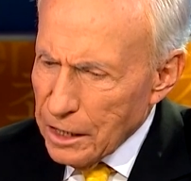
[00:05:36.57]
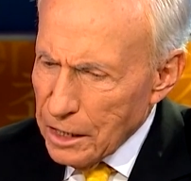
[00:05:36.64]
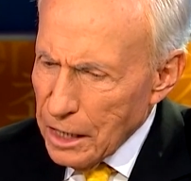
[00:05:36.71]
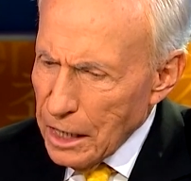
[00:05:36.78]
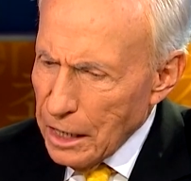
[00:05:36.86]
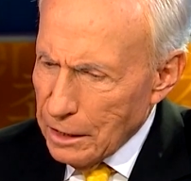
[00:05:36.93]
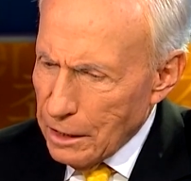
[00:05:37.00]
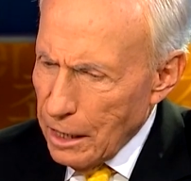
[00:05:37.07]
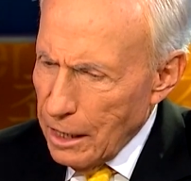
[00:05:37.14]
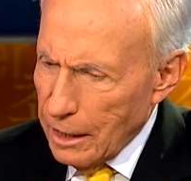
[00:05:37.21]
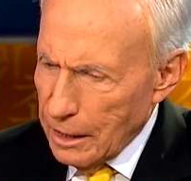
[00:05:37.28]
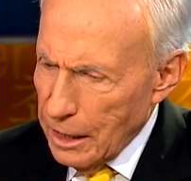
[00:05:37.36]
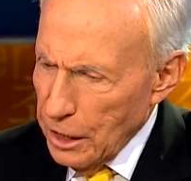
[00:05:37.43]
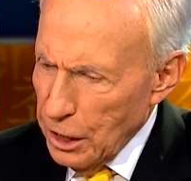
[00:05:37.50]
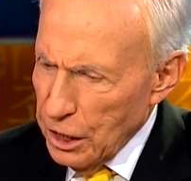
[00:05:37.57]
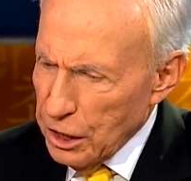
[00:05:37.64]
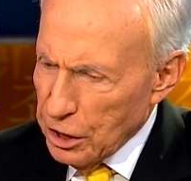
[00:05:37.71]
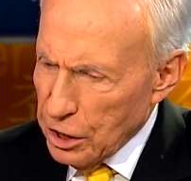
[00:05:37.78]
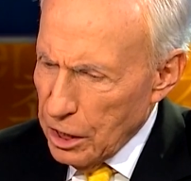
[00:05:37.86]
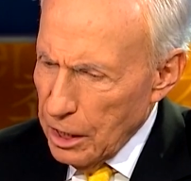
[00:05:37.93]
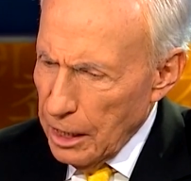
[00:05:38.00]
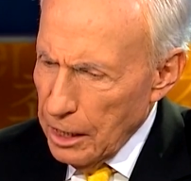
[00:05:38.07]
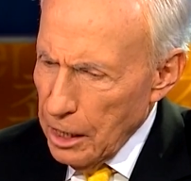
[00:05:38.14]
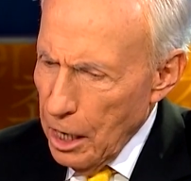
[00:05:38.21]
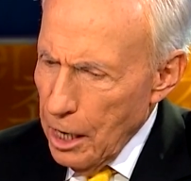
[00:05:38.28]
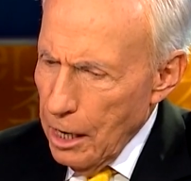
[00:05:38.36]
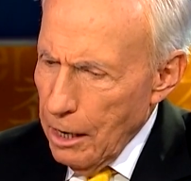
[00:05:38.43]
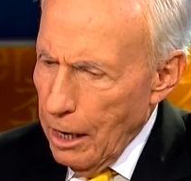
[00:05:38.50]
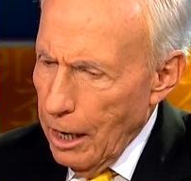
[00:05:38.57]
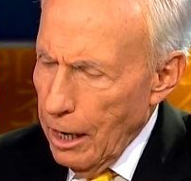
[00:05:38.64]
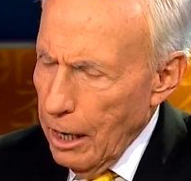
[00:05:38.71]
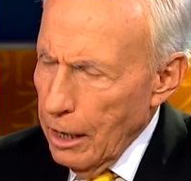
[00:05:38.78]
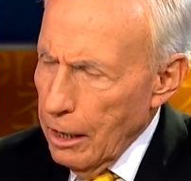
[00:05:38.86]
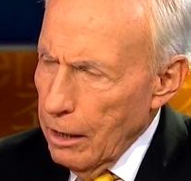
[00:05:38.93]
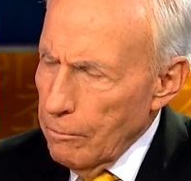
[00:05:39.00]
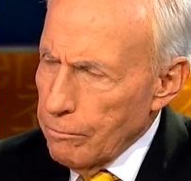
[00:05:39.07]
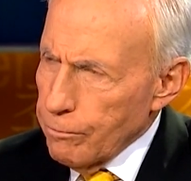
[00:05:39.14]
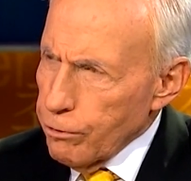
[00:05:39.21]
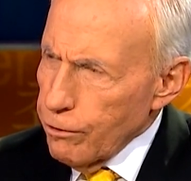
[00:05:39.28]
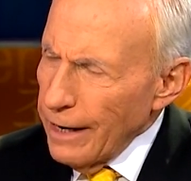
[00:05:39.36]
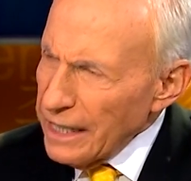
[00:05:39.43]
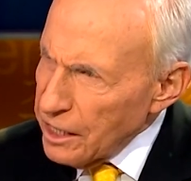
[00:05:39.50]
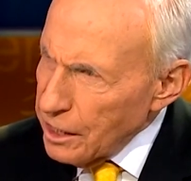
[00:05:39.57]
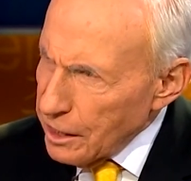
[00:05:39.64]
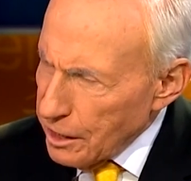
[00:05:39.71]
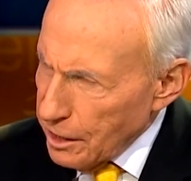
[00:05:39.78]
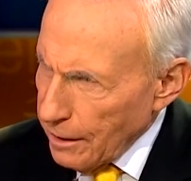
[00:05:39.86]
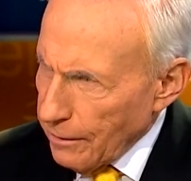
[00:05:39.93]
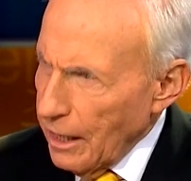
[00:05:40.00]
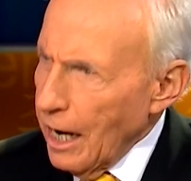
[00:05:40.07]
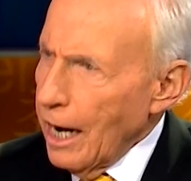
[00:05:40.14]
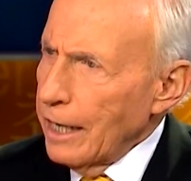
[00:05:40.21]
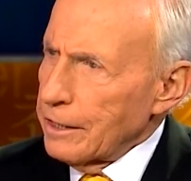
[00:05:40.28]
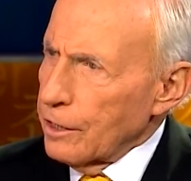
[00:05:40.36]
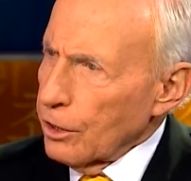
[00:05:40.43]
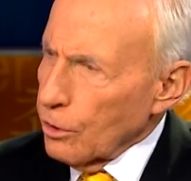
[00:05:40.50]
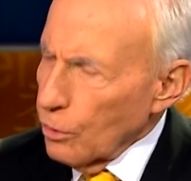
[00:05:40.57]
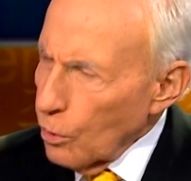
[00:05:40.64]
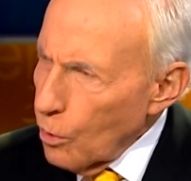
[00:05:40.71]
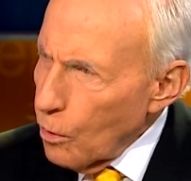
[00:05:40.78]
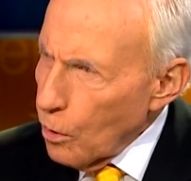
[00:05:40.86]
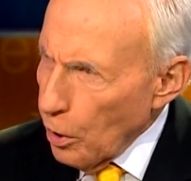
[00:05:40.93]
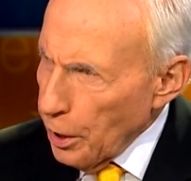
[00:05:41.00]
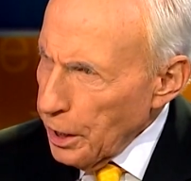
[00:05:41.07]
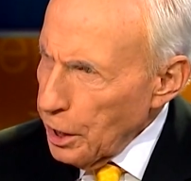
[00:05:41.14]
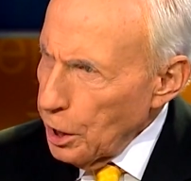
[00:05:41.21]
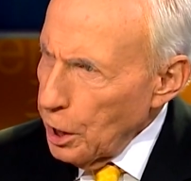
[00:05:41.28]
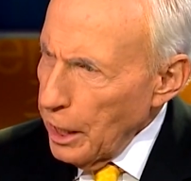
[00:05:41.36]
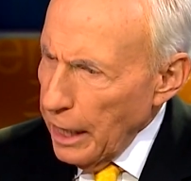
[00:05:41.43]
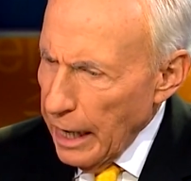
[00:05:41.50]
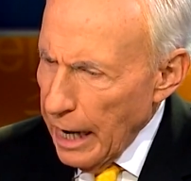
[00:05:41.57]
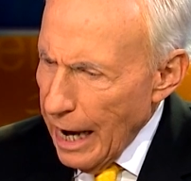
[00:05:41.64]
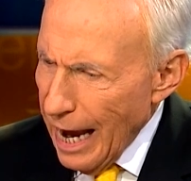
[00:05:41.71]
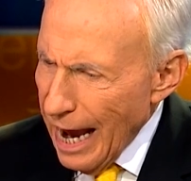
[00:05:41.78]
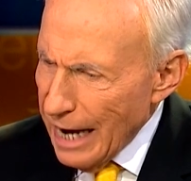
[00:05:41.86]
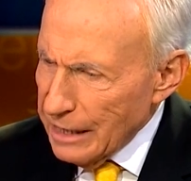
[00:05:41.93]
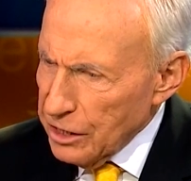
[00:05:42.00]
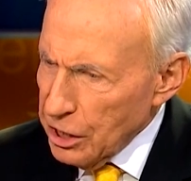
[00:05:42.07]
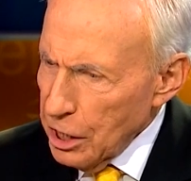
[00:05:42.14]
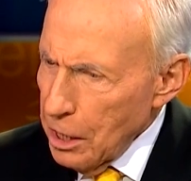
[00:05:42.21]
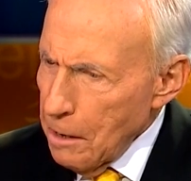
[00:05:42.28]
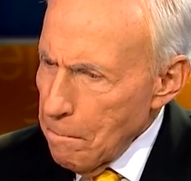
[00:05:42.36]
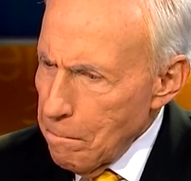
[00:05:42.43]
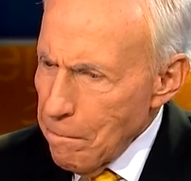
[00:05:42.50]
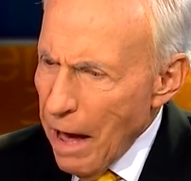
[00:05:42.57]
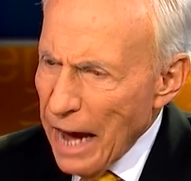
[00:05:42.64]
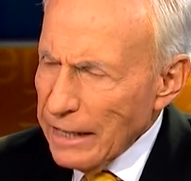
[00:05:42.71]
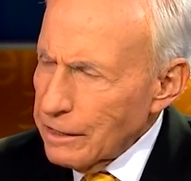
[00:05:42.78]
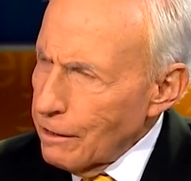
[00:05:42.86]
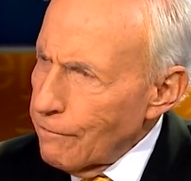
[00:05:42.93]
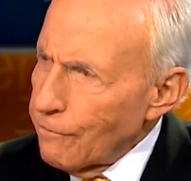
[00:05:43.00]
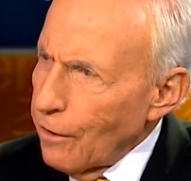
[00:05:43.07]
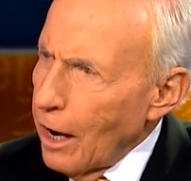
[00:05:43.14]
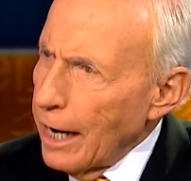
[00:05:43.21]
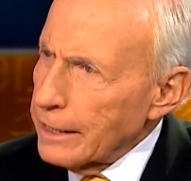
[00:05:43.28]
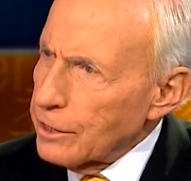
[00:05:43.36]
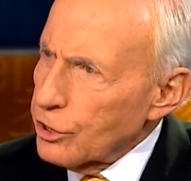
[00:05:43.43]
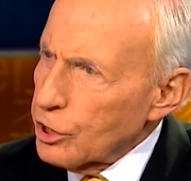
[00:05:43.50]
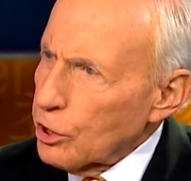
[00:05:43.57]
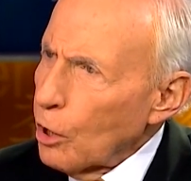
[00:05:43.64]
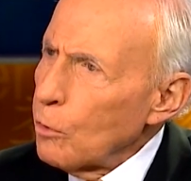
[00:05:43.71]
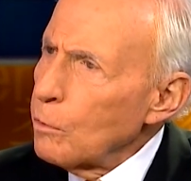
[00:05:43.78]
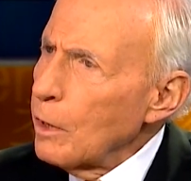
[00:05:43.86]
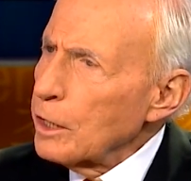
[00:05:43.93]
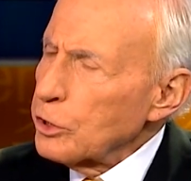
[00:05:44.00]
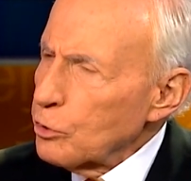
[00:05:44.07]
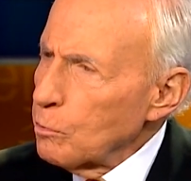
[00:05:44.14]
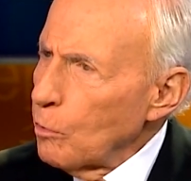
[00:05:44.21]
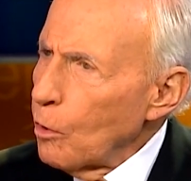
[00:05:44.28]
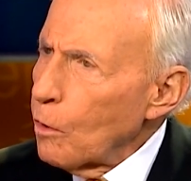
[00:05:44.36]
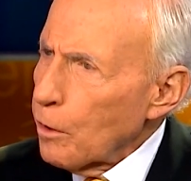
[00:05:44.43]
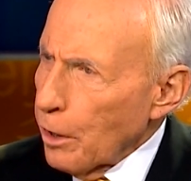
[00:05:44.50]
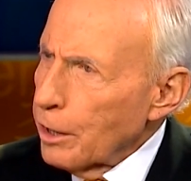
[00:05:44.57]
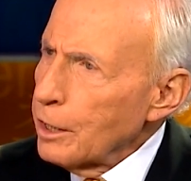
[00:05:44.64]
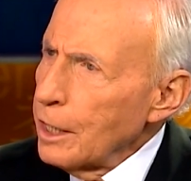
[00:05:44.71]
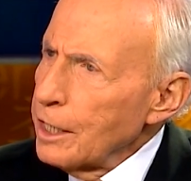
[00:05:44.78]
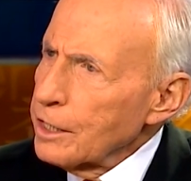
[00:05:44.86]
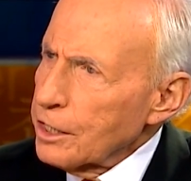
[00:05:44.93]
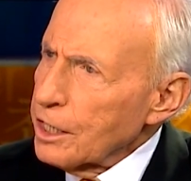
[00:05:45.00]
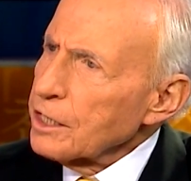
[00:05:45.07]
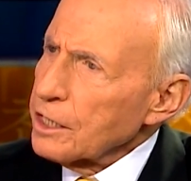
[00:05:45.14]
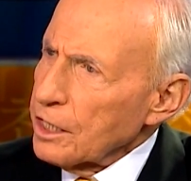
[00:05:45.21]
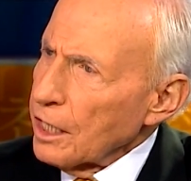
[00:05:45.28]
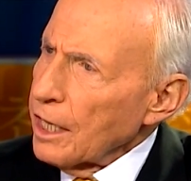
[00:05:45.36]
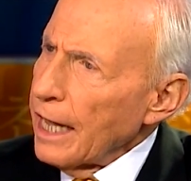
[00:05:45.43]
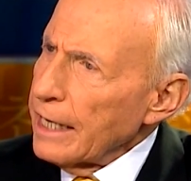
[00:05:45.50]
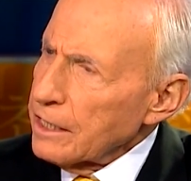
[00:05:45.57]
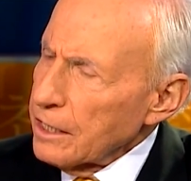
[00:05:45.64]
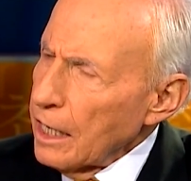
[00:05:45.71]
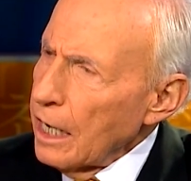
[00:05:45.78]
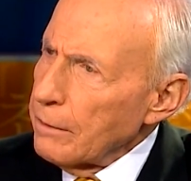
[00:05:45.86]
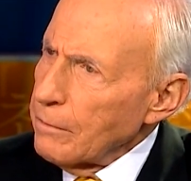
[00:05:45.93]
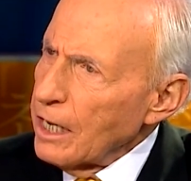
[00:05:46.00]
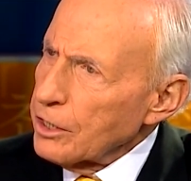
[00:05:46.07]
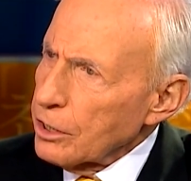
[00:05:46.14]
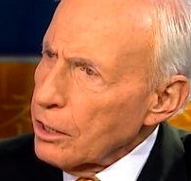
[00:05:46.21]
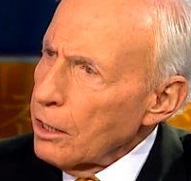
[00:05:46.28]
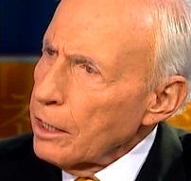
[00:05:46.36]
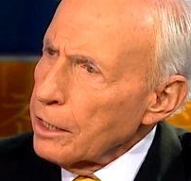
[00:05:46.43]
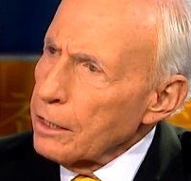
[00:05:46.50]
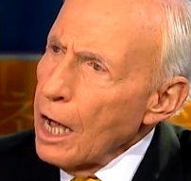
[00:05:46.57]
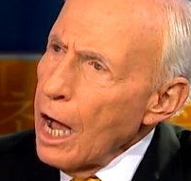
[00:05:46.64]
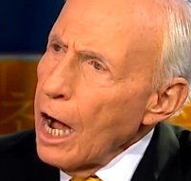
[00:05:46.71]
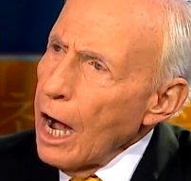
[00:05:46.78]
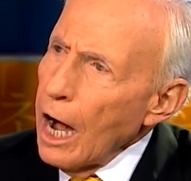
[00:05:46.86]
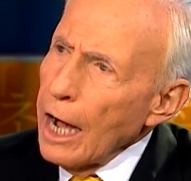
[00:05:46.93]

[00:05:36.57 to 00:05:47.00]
I see, Donna, is the presence of God, the glory, has magnified so much more since the last time I saw you.